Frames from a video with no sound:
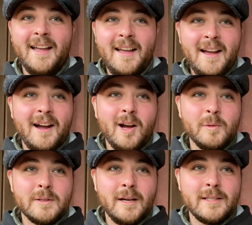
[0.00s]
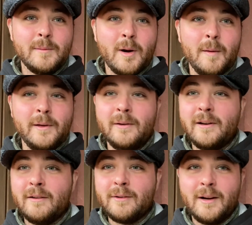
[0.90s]
I almost lost the barbecue
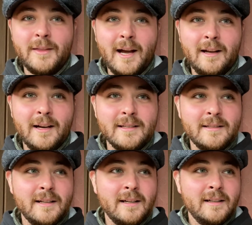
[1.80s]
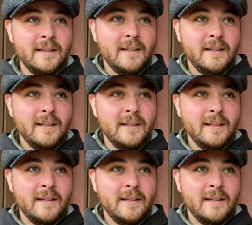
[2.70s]
cover on that gust there.